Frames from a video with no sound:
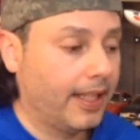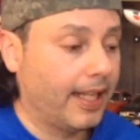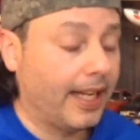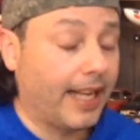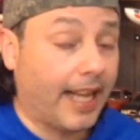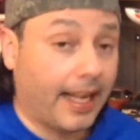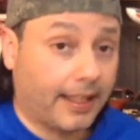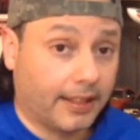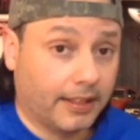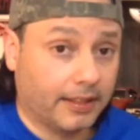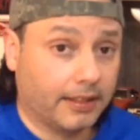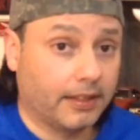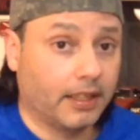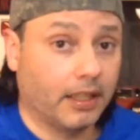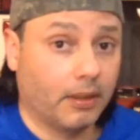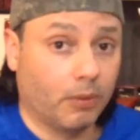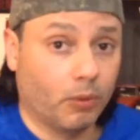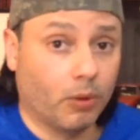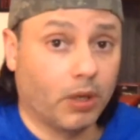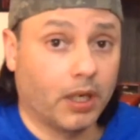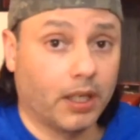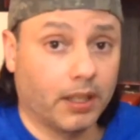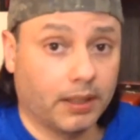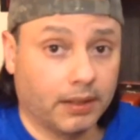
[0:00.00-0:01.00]
Galactic Civil
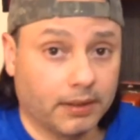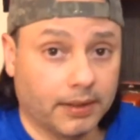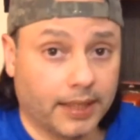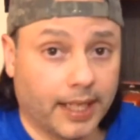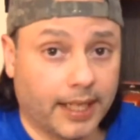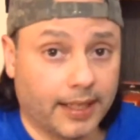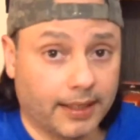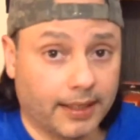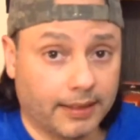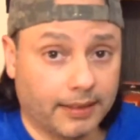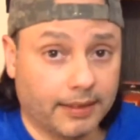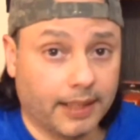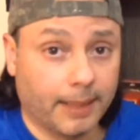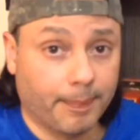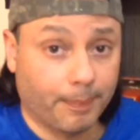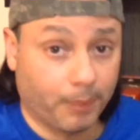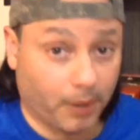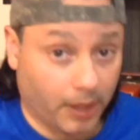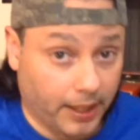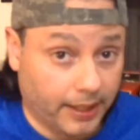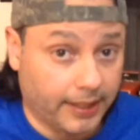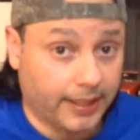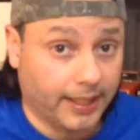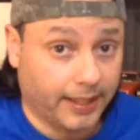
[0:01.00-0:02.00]
War, that is a
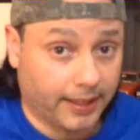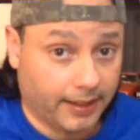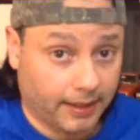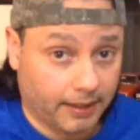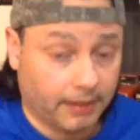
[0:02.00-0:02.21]
politic